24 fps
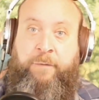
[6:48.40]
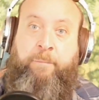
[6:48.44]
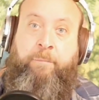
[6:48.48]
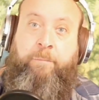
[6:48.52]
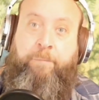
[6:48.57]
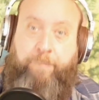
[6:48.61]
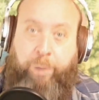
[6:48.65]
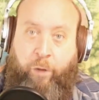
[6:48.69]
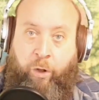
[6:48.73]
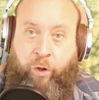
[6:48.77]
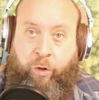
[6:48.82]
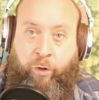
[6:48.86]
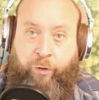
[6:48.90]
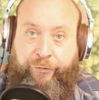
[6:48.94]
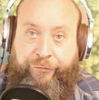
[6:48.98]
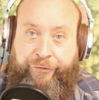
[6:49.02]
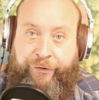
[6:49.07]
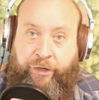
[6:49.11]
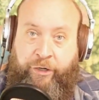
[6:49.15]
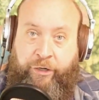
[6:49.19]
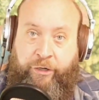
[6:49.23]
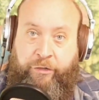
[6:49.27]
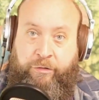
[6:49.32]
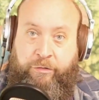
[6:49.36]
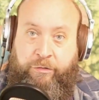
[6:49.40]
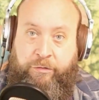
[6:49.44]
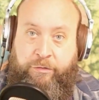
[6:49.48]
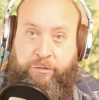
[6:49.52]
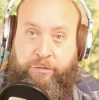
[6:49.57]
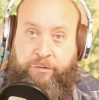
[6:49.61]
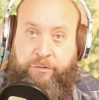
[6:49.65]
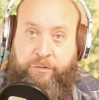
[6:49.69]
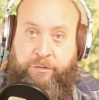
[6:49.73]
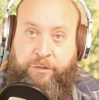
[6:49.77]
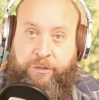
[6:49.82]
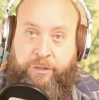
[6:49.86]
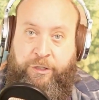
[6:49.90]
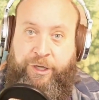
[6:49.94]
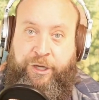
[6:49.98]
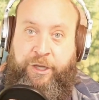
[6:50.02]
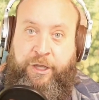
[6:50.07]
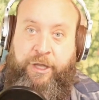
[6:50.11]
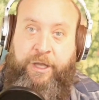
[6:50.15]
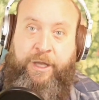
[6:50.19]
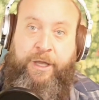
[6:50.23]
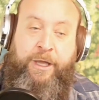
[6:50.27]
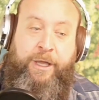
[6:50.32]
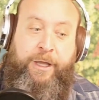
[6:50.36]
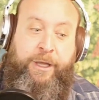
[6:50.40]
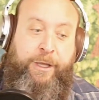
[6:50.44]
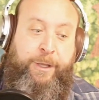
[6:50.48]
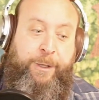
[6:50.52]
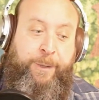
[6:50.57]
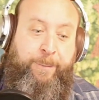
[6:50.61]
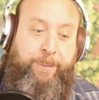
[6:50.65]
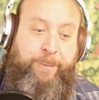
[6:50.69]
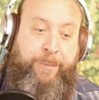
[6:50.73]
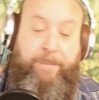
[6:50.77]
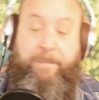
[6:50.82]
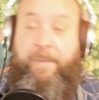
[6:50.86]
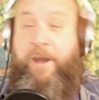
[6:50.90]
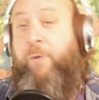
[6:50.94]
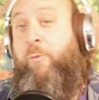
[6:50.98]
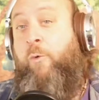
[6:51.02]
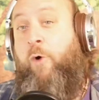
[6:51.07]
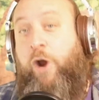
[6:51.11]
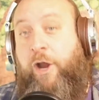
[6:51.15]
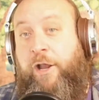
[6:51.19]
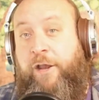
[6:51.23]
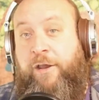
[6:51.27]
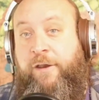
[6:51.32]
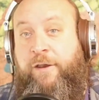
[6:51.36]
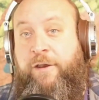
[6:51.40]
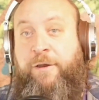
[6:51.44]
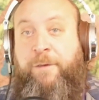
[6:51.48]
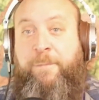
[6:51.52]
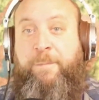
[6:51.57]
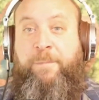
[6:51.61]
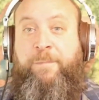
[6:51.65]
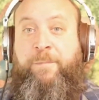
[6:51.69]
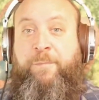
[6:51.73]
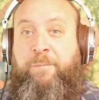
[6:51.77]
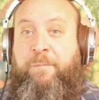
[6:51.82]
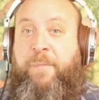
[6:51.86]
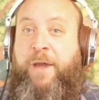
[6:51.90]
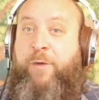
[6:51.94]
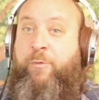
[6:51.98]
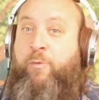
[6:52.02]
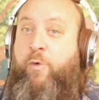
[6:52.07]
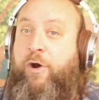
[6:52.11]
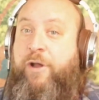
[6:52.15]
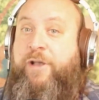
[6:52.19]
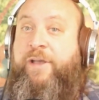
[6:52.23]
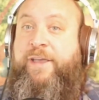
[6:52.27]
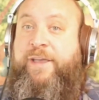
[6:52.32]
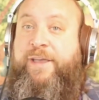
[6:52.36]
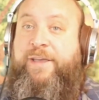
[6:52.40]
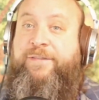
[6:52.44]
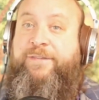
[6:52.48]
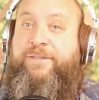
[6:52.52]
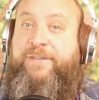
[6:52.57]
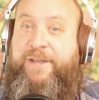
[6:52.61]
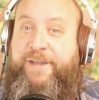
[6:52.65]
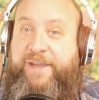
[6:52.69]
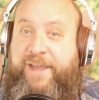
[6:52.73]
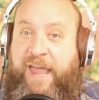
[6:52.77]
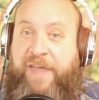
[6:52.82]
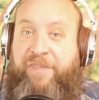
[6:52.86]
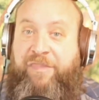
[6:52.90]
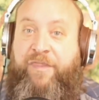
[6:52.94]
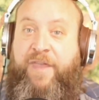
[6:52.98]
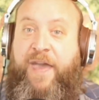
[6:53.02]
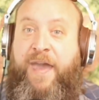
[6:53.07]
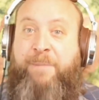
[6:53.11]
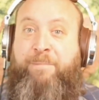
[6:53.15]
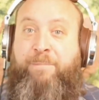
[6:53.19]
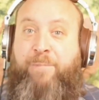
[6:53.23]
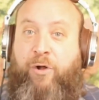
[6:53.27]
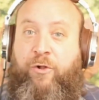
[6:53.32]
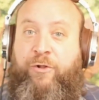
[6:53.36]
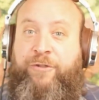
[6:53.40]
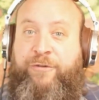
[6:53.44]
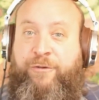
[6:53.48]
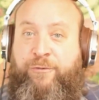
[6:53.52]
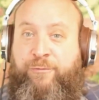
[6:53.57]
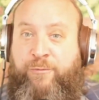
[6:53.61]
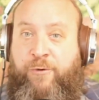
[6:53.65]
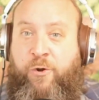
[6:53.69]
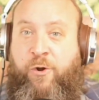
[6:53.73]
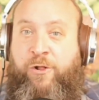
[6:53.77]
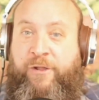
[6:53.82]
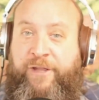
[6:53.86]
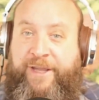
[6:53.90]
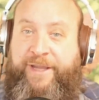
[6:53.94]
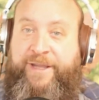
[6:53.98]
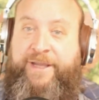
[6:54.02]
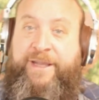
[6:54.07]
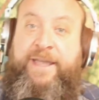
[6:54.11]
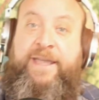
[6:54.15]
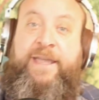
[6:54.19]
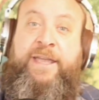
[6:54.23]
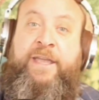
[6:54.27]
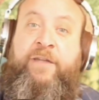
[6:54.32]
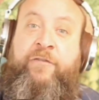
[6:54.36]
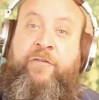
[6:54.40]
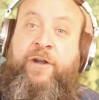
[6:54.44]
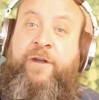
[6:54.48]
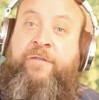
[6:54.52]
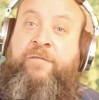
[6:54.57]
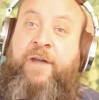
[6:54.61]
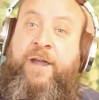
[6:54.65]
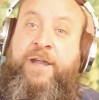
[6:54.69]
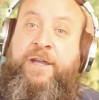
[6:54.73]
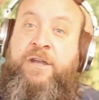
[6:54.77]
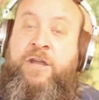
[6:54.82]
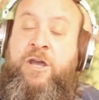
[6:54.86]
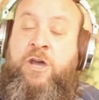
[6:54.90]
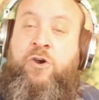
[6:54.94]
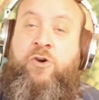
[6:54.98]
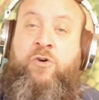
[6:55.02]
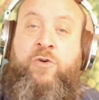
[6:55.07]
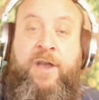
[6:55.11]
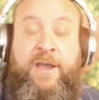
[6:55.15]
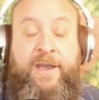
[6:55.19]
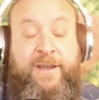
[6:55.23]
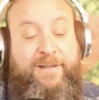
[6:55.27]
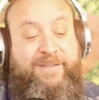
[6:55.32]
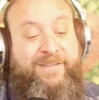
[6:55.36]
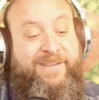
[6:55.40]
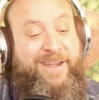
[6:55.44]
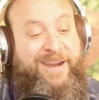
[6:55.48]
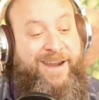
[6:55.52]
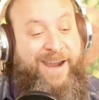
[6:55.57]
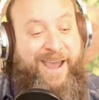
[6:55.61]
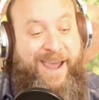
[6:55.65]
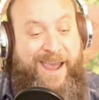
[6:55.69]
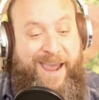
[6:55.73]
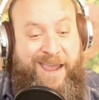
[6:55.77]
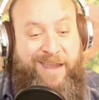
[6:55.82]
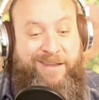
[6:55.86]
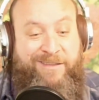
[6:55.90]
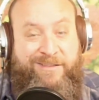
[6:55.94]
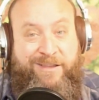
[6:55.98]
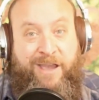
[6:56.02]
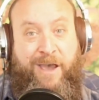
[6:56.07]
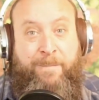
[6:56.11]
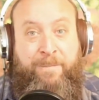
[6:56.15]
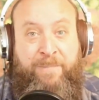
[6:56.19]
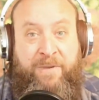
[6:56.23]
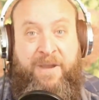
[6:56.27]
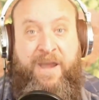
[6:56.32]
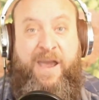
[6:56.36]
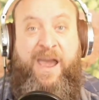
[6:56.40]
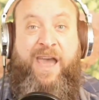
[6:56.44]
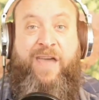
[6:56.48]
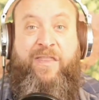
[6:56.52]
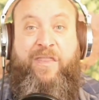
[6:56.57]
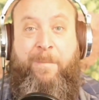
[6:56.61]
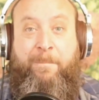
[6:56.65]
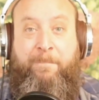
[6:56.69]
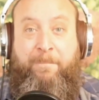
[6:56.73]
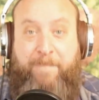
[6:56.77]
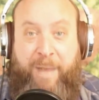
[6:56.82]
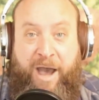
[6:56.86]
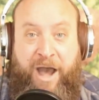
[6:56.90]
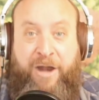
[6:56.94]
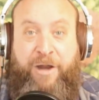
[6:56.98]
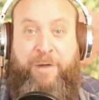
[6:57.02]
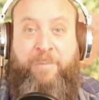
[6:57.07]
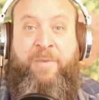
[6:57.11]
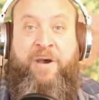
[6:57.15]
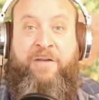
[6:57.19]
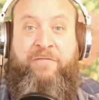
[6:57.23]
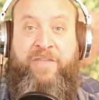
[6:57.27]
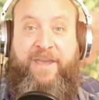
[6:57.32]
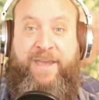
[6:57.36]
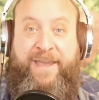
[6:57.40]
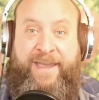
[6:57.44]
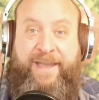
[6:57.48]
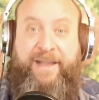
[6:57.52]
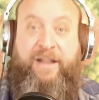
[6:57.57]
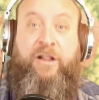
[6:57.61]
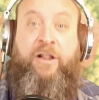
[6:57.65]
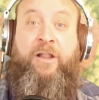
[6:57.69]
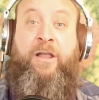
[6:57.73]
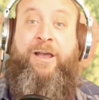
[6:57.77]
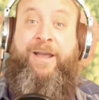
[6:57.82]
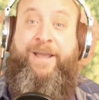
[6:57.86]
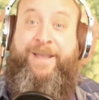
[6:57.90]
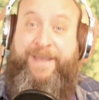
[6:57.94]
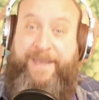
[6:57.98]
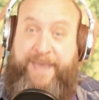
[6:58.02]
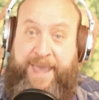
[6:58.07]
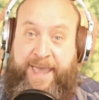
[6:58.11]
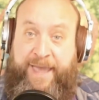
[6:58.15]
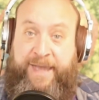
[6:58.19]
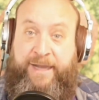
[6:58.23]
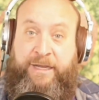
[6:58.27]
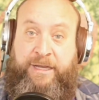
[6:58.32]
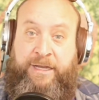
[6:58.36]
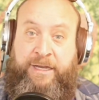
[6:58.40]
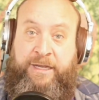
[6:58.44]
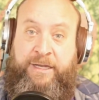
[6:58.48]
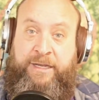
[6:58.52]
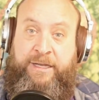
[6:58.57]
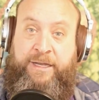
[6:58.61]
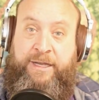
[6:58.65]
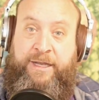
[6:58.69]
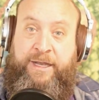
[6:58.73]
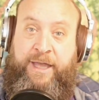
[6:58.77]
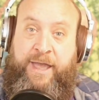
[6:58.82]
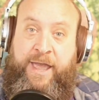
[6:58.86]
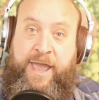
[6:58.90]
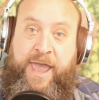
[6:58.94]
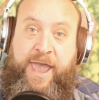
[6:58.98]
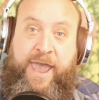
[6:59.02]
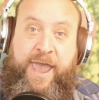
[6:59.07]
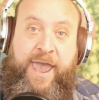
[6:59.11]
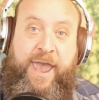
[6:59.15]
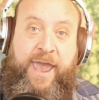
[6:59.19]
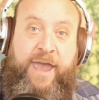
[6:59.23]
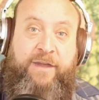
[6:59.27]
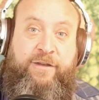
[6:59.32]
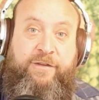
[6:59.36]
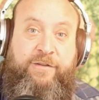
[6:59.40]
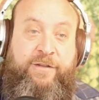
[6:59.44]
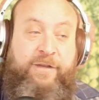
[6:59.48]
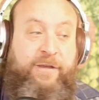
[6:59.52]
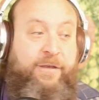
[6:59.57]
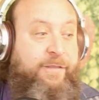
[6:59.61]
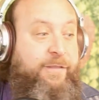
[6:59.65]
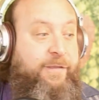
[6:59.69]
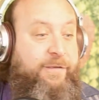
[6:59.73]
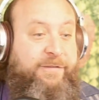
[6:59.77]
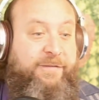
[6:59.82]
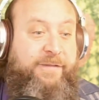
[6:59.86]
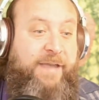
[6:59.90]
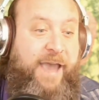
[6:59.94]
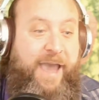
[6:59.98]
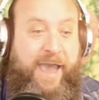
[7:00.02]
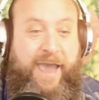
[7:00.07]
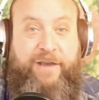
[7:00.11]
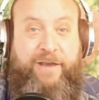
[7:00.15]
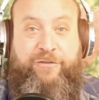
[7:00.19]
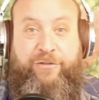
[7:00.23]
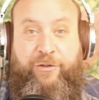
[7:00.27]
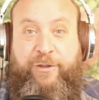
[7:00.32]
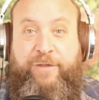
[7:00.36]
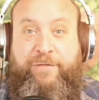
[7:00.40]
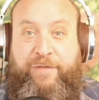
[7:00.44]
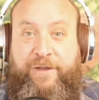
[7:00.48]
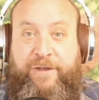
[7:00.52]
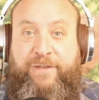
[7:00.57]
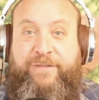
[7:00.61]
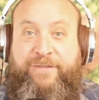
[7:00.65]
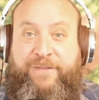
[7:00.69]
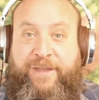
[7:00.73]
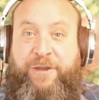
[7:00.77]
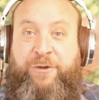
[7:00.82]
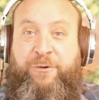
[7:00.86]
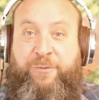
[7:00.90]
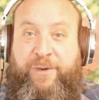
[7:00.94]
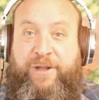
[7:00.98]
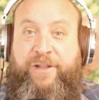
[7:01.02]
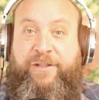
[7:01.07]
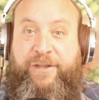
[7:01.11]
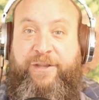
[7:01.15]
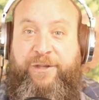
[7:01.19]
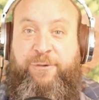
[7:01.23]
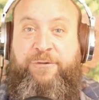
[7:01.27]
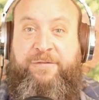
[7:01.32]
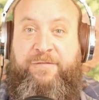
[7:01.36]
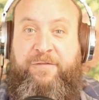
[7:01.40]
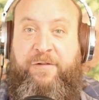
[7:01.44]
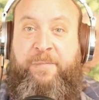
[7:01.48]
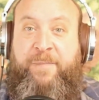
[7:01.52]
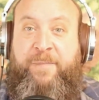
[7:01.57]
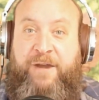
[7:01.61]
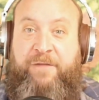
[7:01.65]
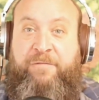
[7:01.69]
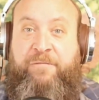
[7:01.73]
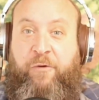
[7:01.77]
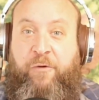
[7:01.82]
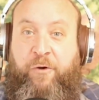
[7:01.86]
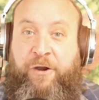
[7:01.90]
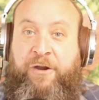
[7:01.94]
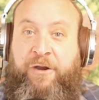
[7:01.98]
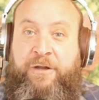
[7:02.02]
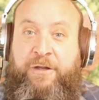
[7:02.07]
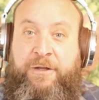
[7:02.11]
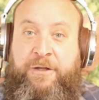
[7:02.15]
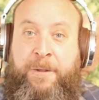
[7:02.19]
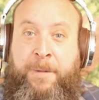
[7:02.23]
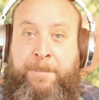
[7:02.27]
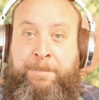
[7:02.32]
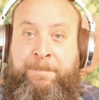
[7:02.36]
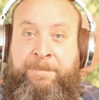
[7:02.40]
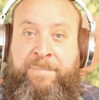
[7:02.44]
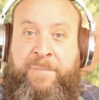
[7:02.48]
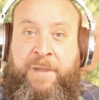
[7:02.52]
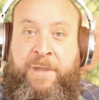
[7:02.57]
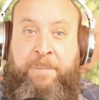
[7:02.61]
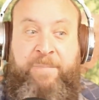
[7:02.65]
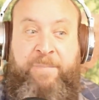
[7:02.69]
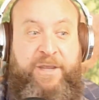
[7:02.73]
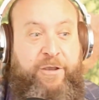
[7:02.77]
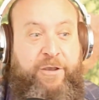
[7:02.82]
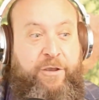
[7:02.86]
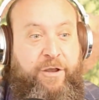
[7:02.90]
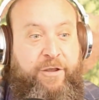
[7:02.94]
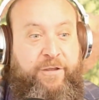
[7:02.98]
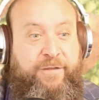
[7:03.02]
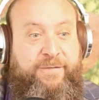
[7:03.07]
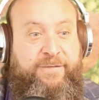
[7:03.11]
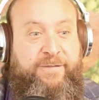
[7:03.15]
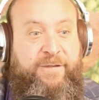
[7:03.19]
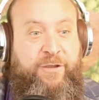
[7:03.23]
Boulder. But my work is to get that boulder rolling, even if I know it's going to end up at the bottom of the hill again. And this actually feels like a really useful metaphor, because